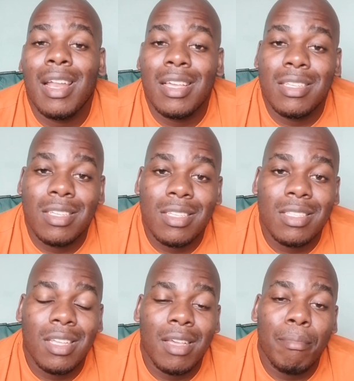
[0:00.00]

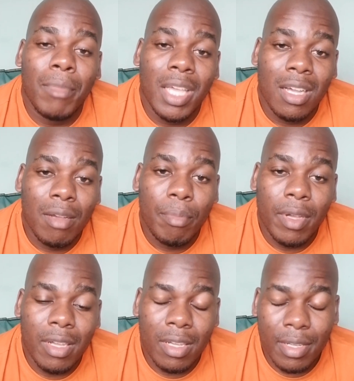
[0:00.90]
licensed makeup
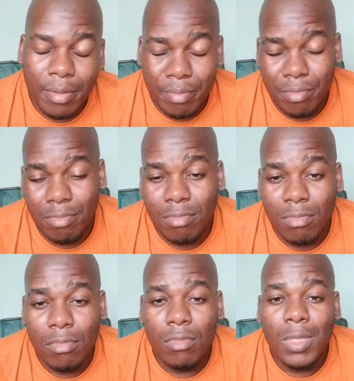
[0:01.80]

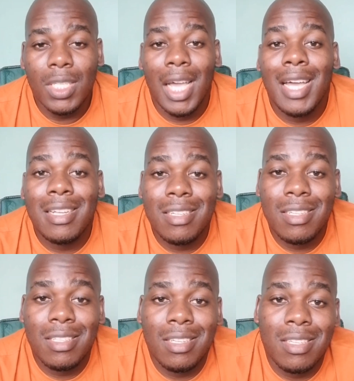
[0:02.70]

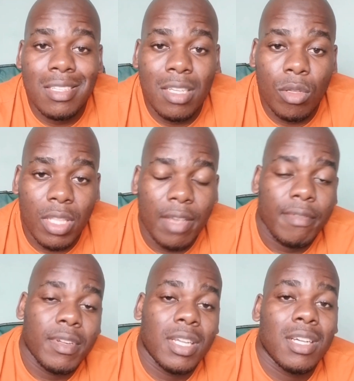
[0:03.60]
artist in South
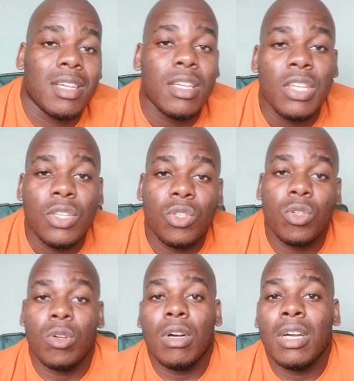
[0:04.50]
Africa.
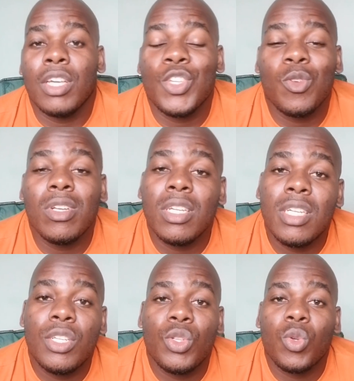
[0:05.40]
So you
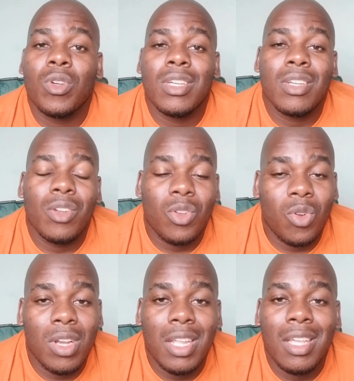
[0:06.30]
need to
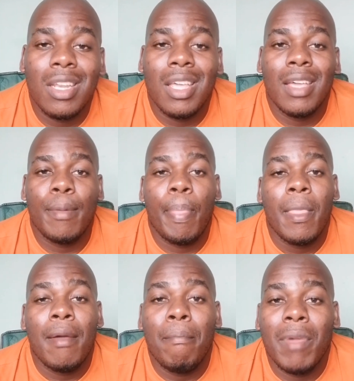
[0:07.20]
enroll in a
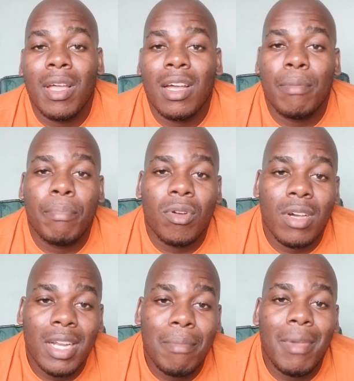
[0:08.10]
makeup
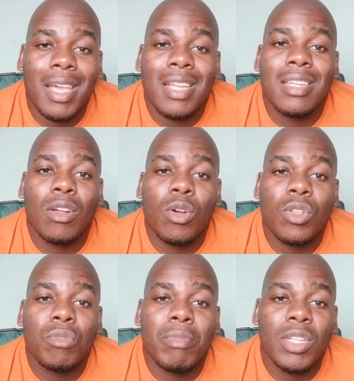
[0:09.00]
program at
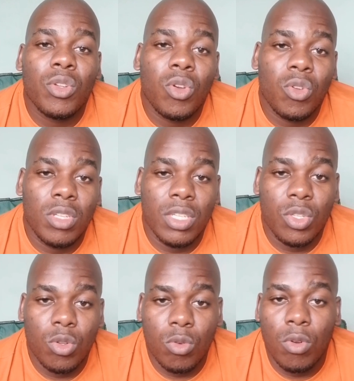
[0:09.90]
cosmetology
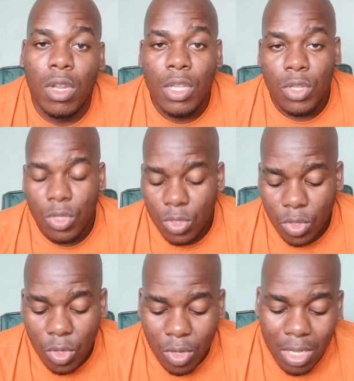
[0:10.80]
school.
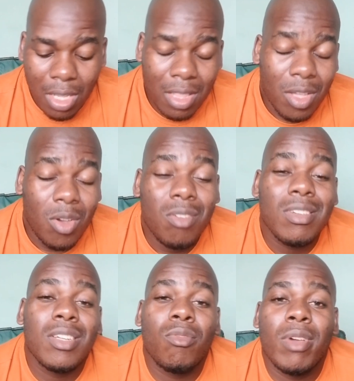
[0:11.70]
So okay, the
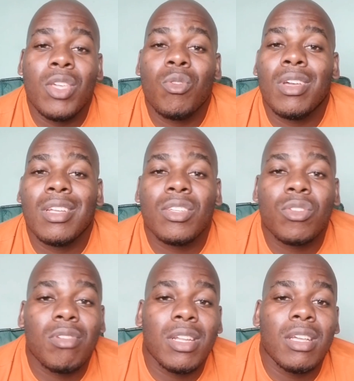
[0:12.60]
only way you can
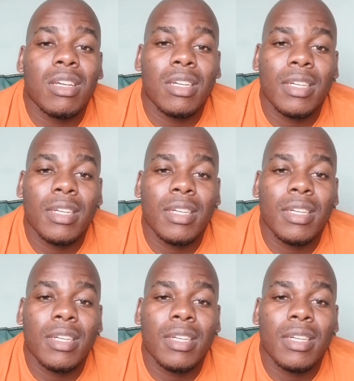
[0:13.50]
truly